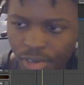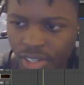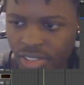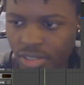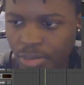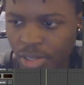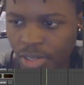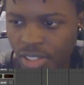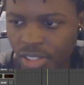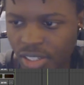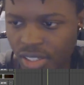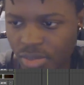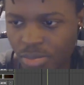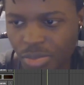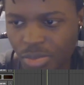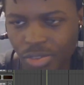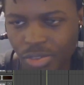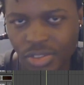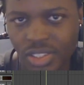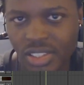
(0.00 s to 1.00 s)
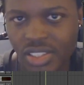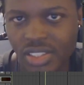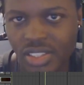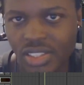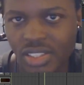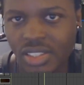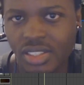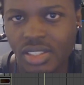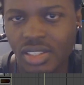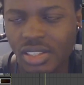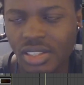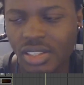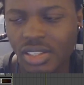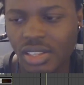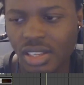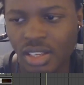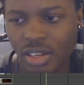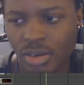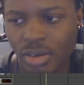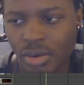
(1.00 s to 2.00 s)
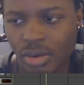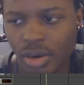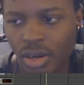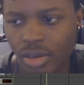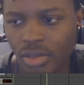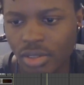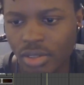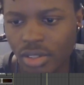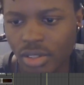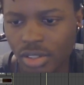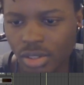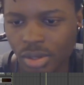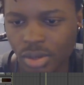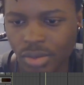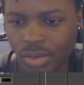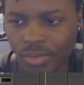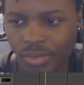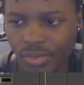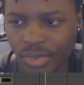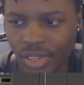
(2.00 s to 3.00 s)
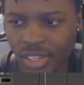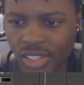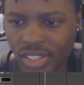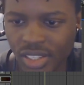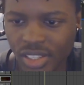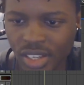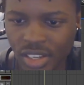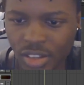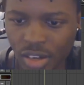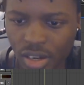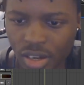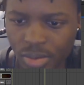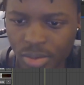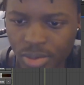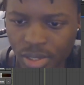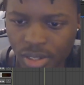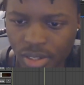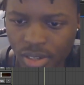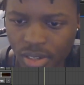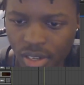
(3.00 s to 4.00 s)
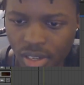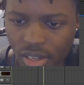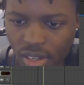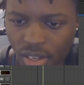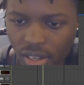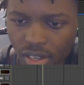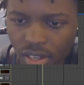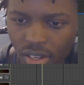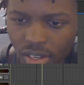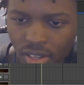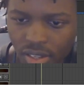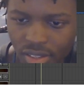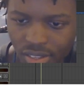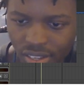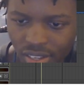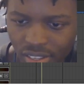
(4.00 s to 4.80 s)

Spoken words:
by just moving this thing around. So that's another option. The other